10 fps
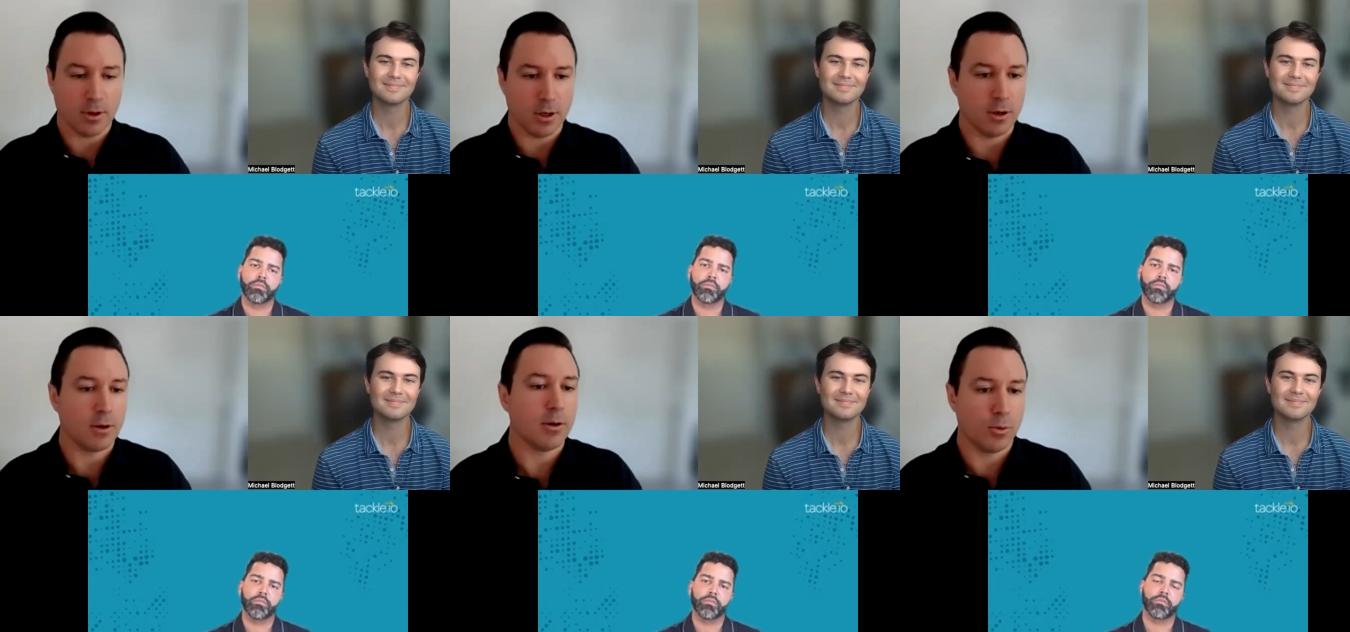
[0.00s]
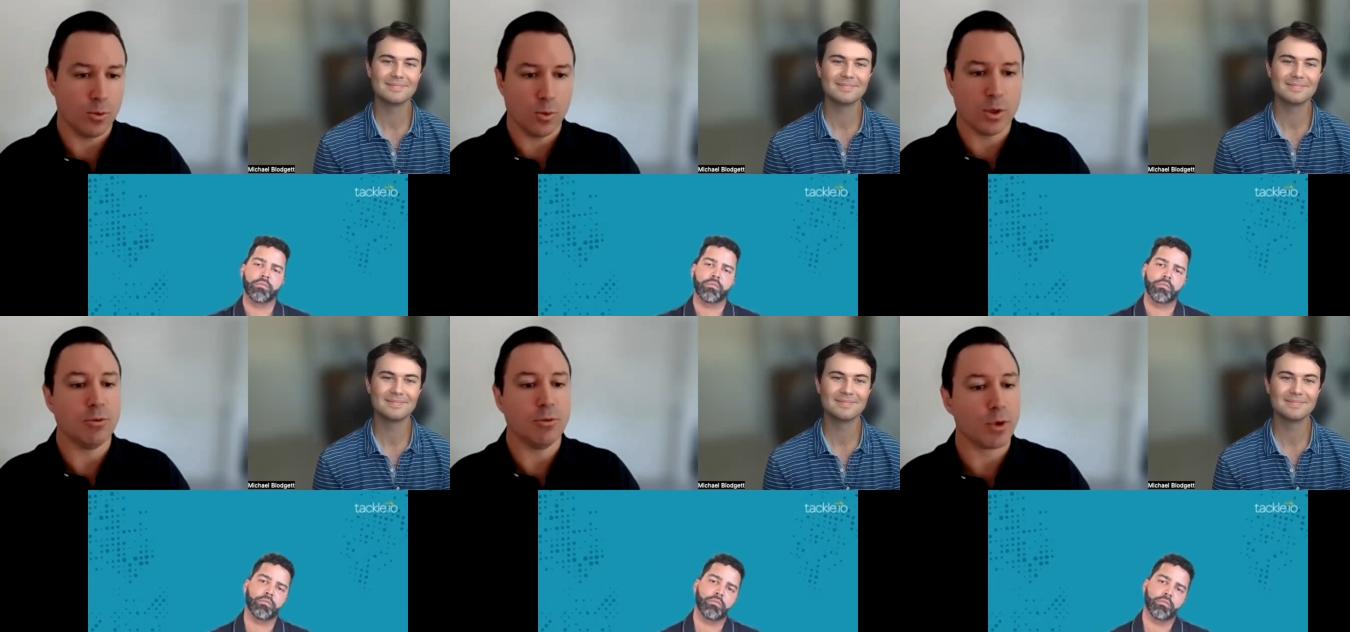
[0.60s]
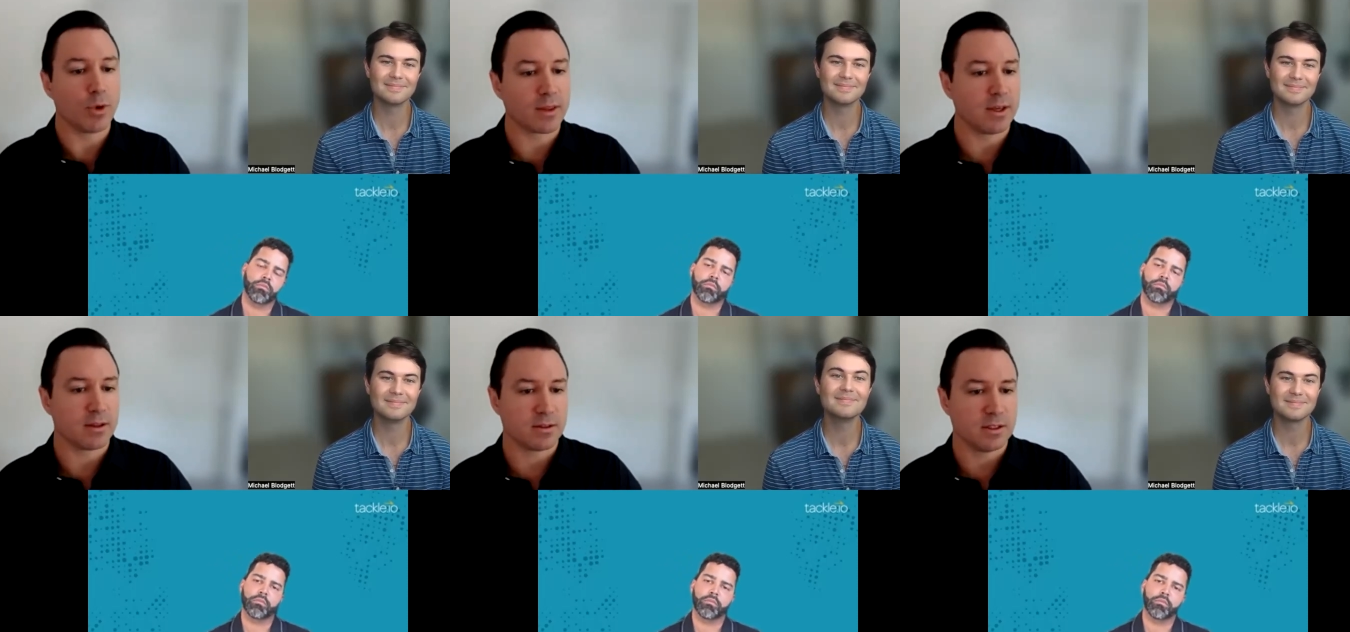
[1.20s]
Speaker 1: uh, when you bring
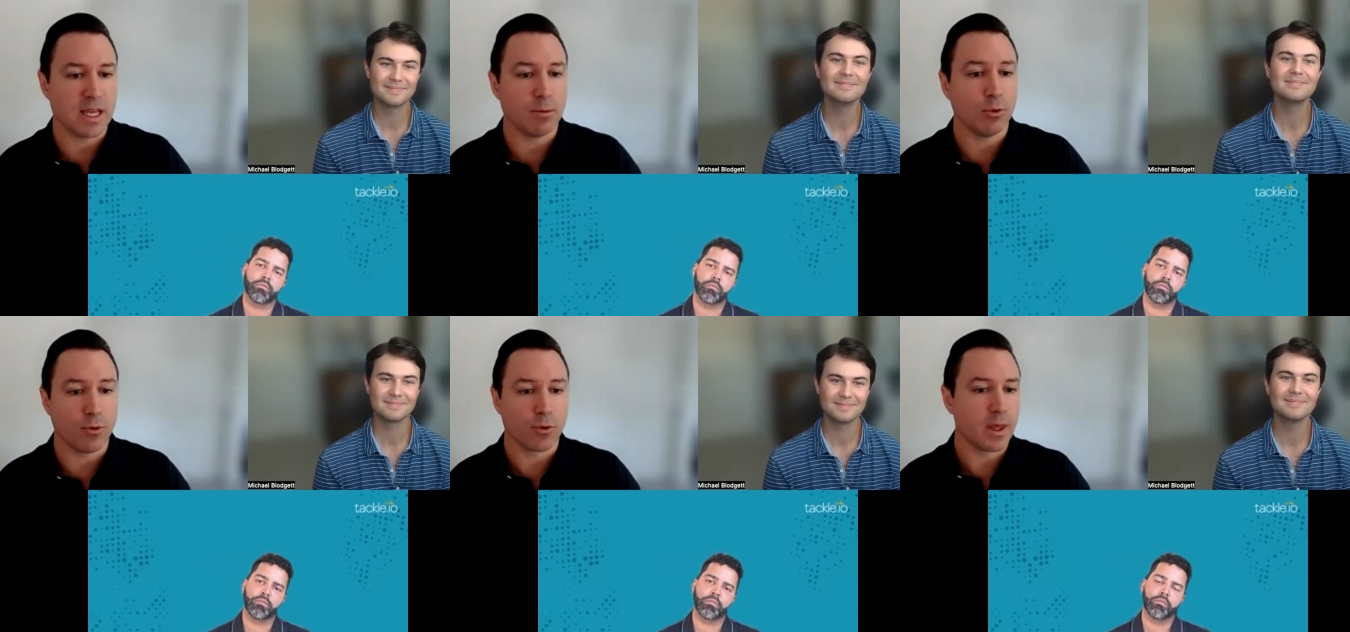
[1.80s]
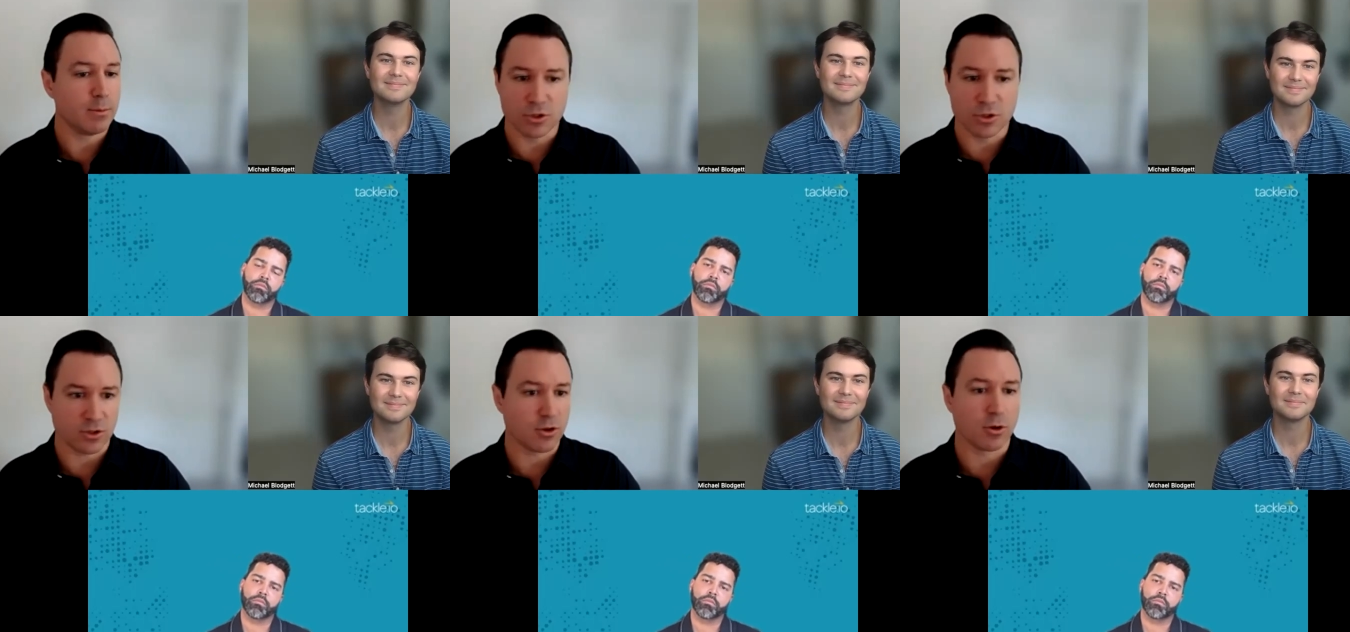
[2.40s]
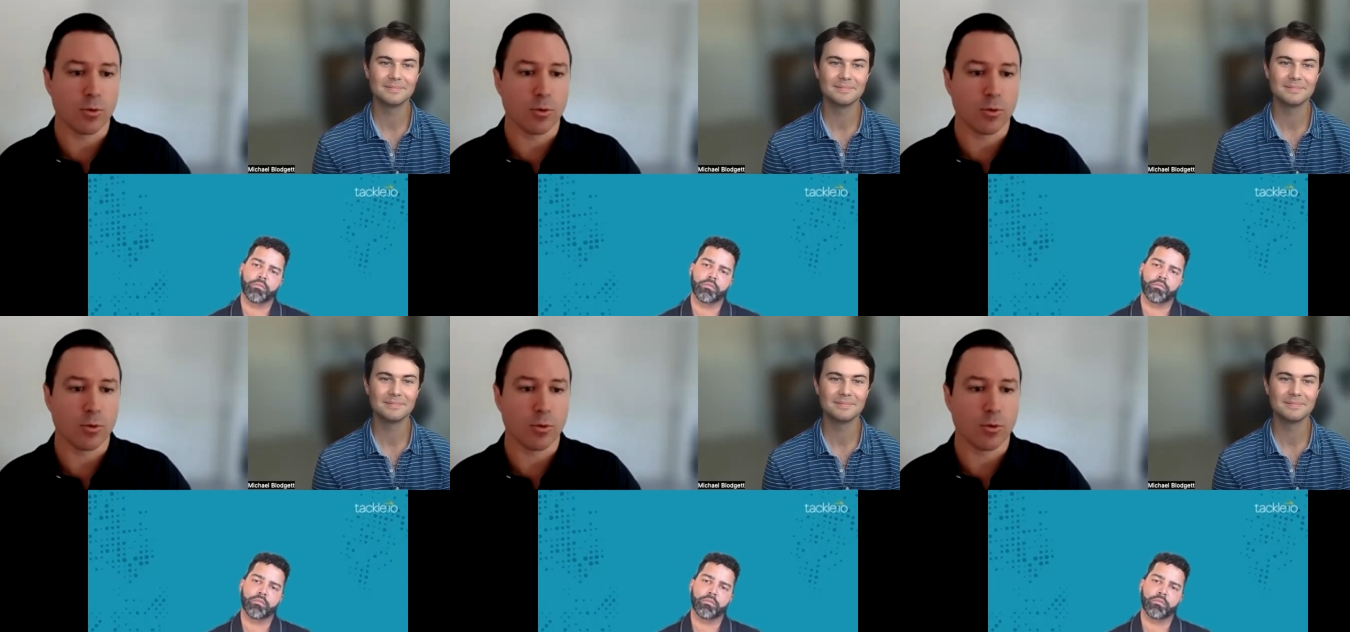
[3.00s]
things to the table for them to just start